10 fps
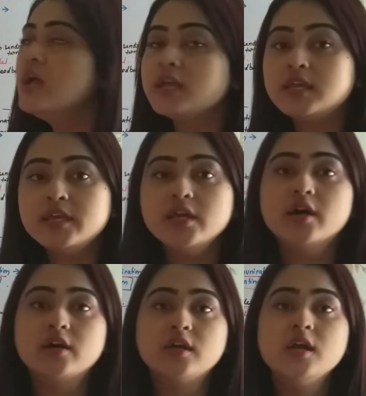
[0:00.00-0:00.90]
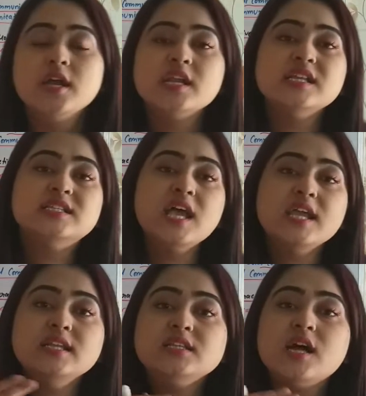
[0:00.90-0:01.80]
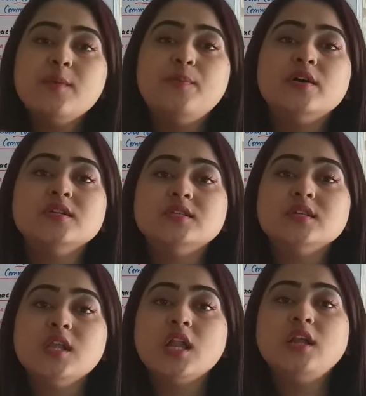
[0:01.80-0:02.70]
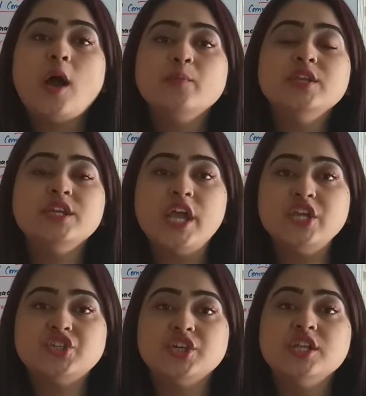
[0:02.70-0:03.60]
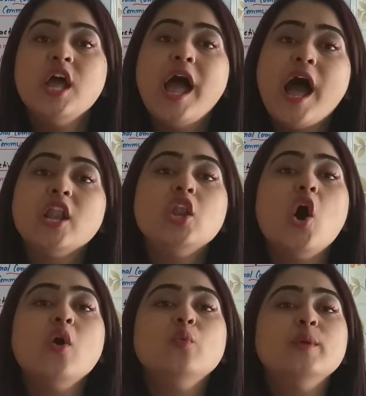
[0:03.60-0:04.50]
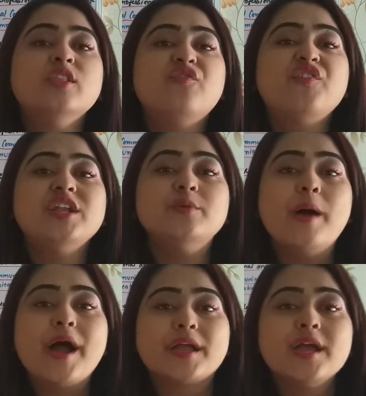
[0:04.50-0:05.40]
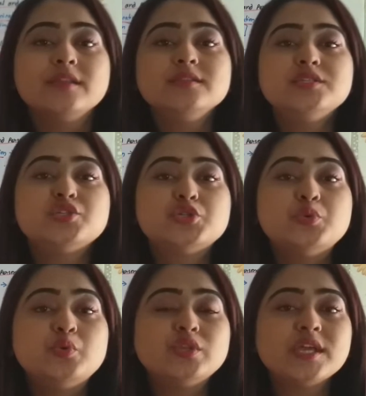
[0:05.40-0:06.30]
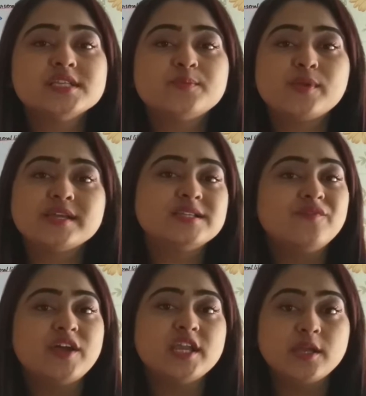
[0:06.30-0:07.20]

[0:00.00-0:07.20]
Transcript: Here it is the interpersonal communication along with feedback. These two things plays a very